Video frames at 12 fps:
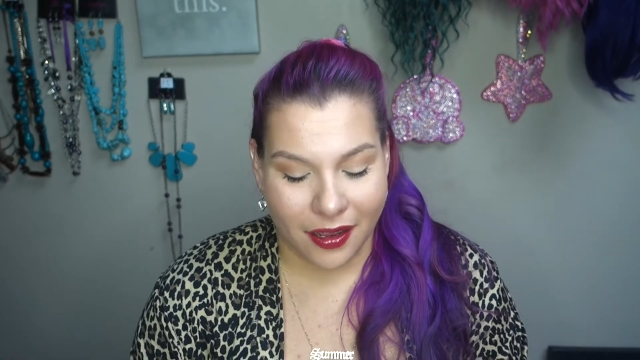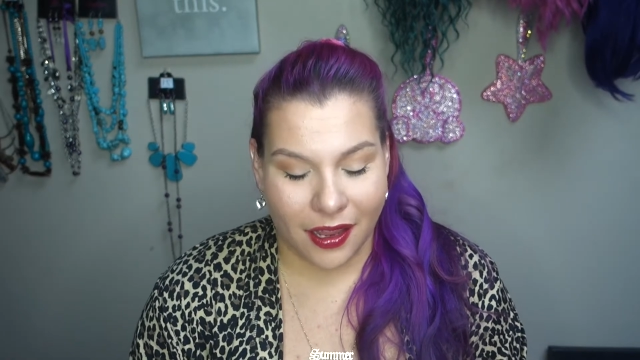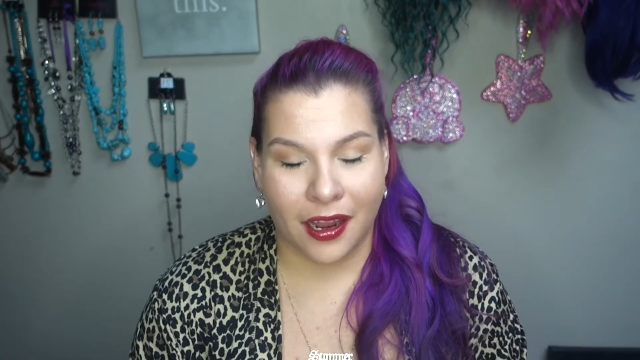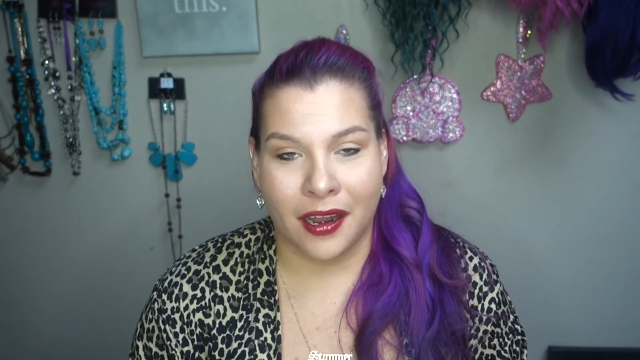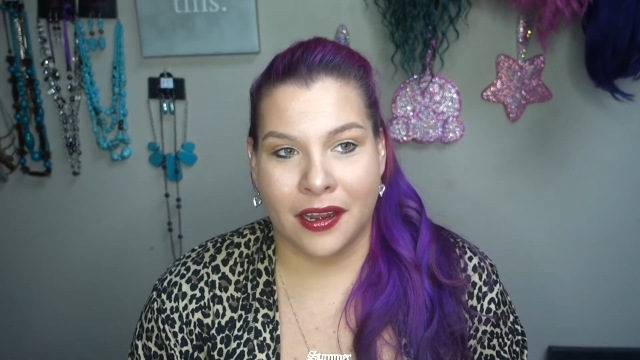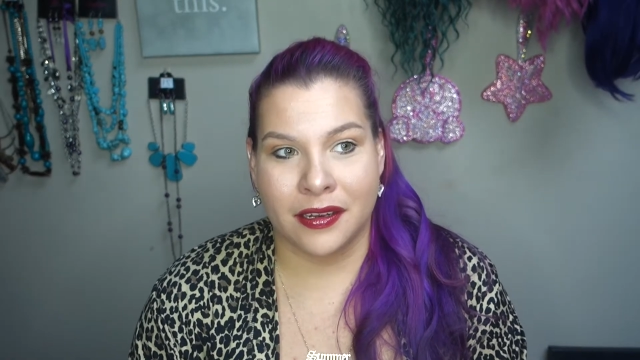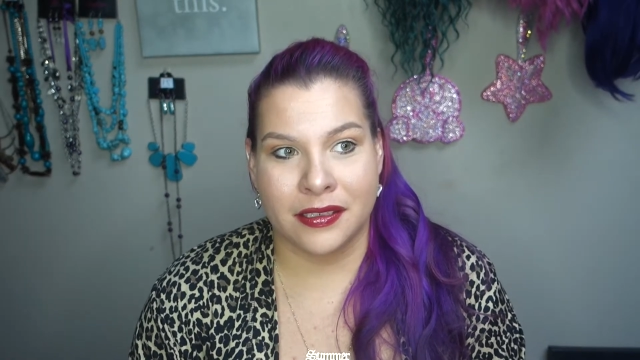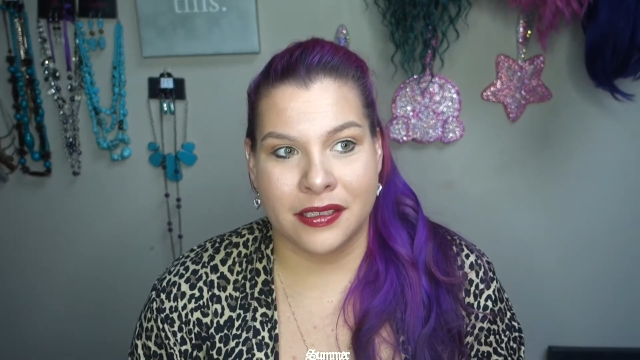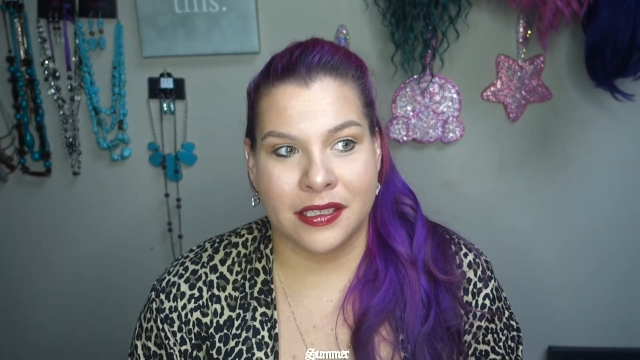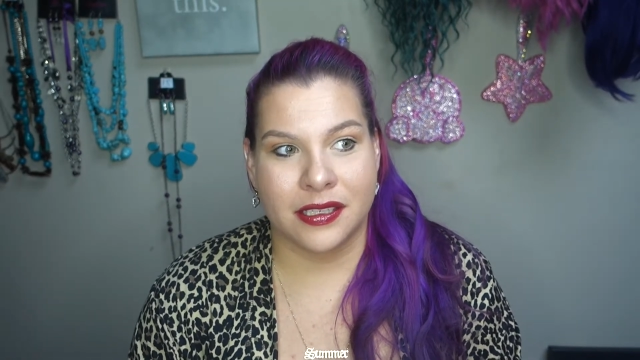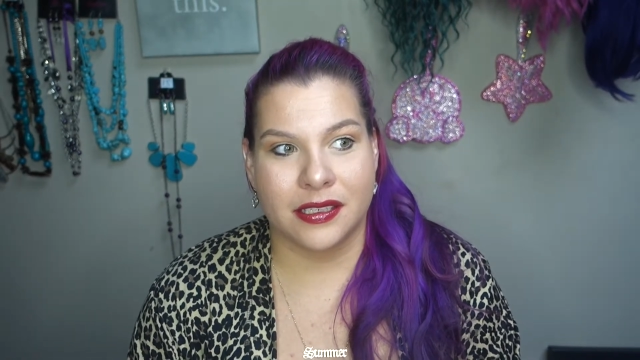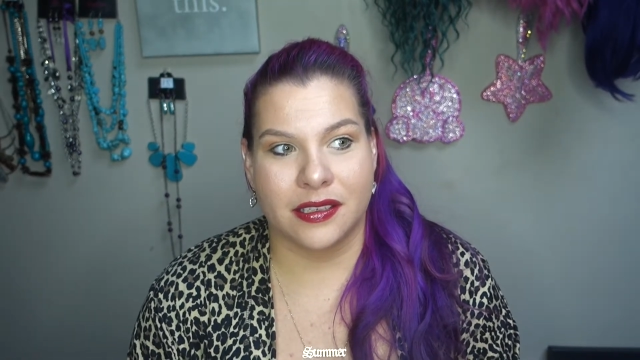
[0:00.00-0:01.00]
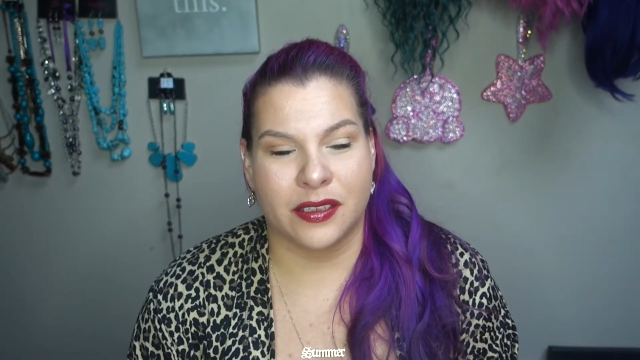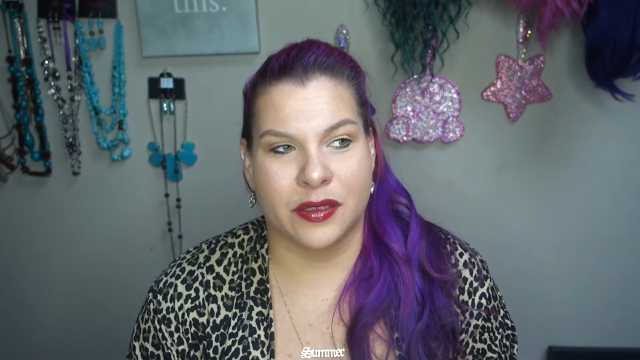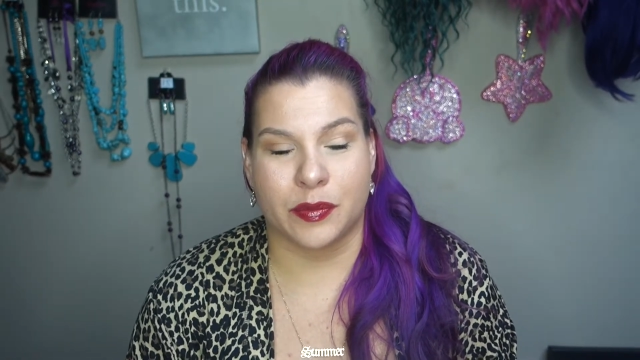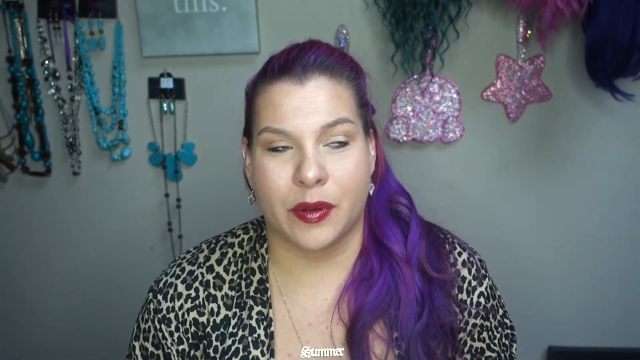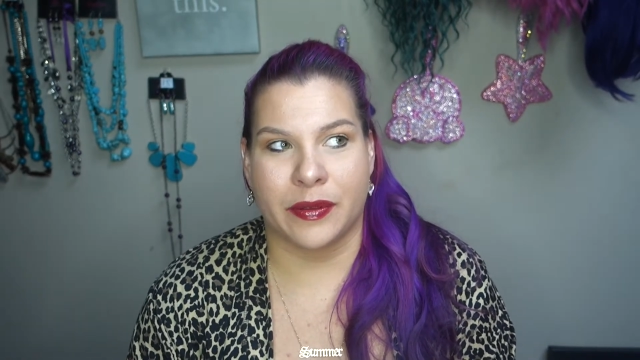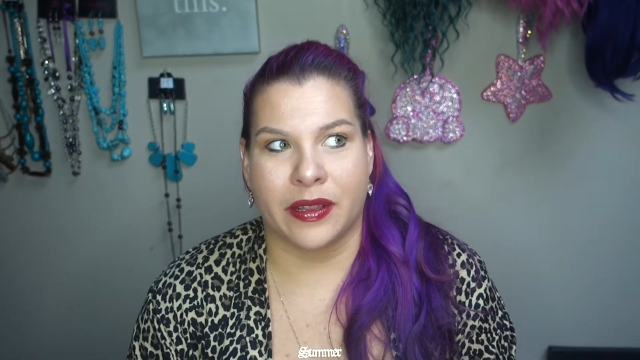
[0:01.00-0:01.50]
and this is
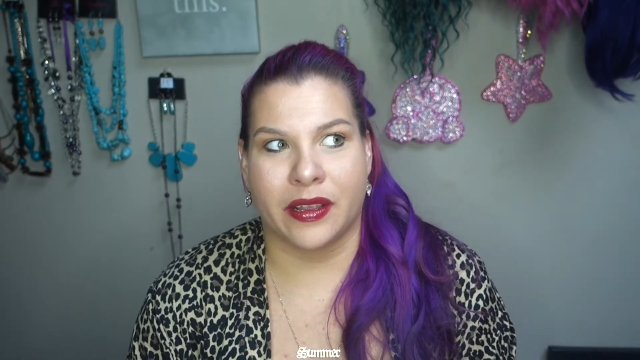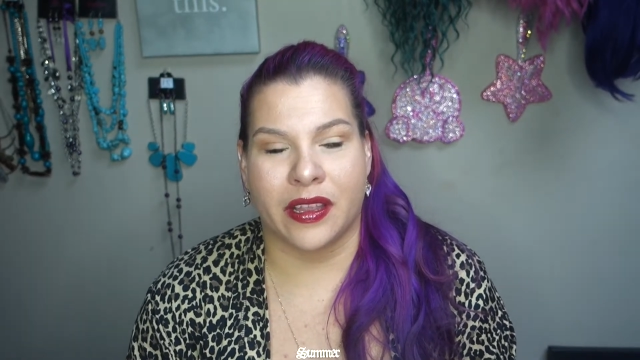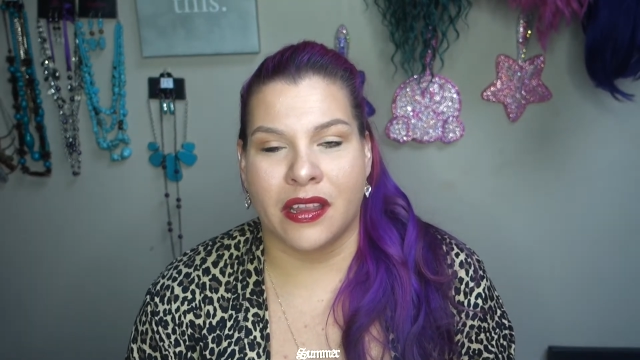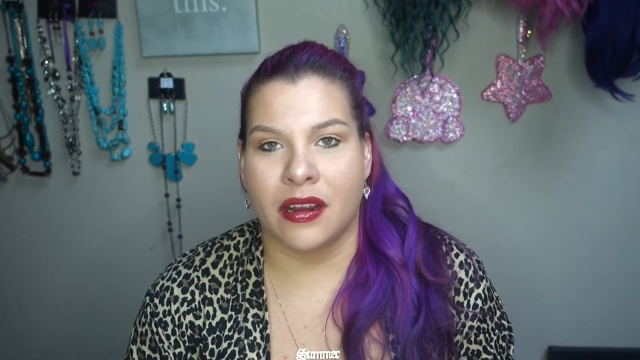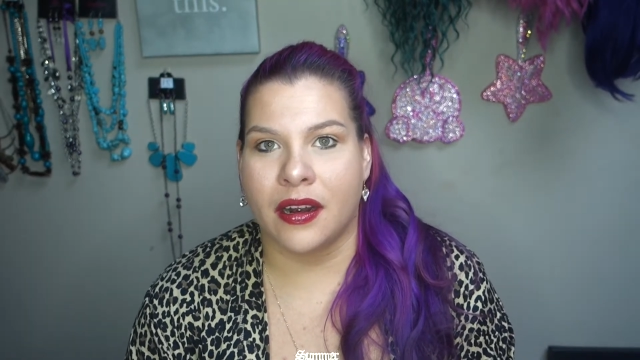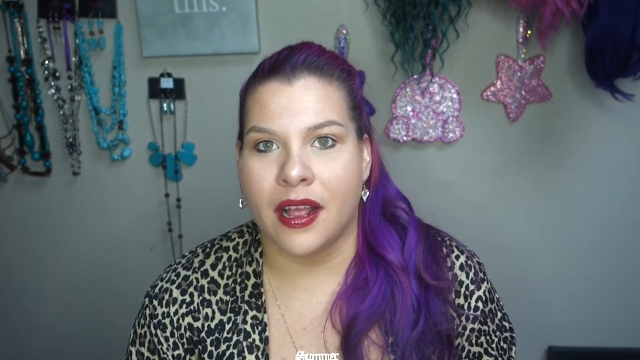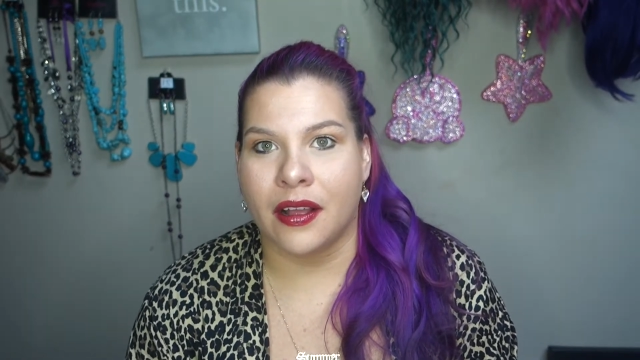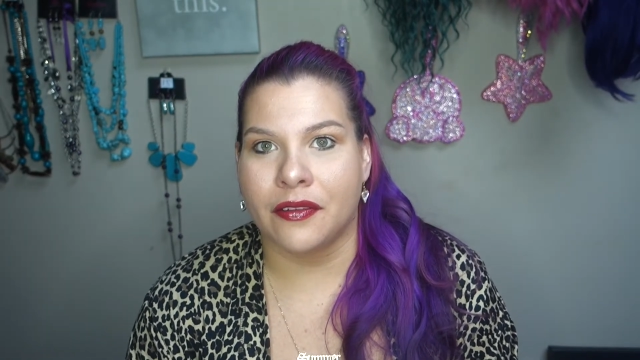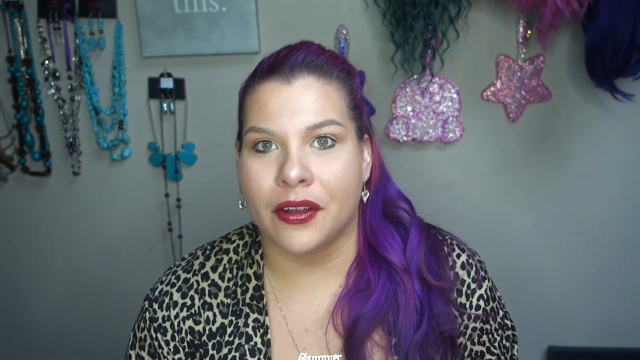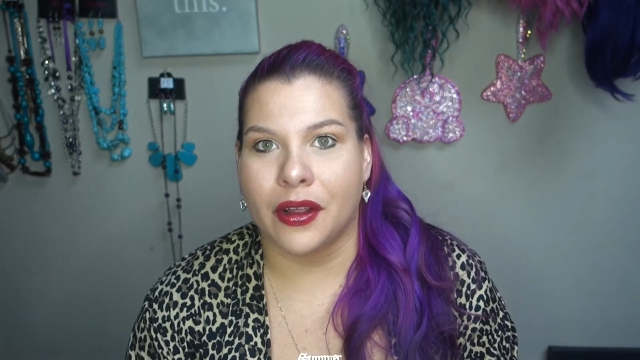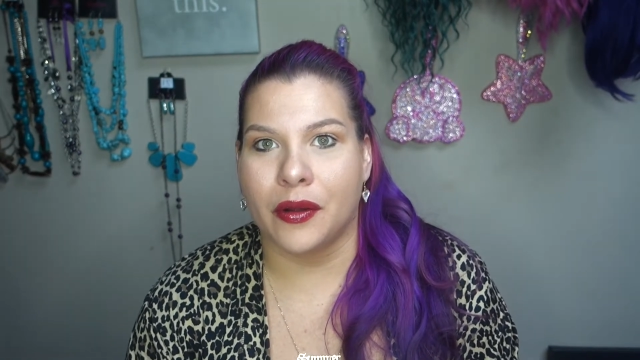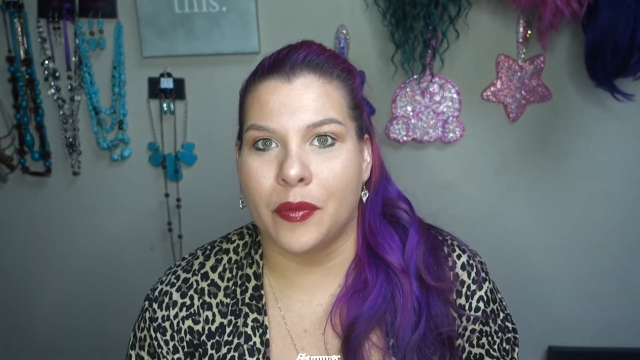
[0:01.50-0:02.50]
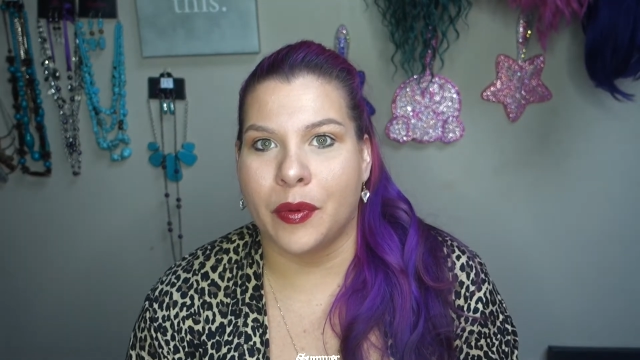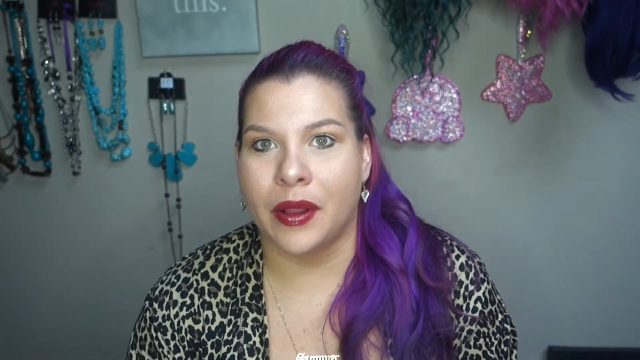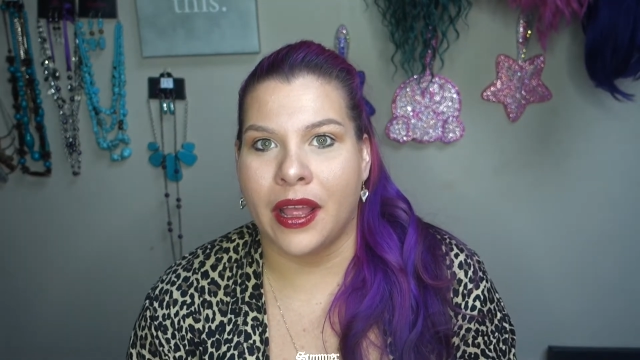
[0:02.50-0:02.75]
probably like a year and a half ago,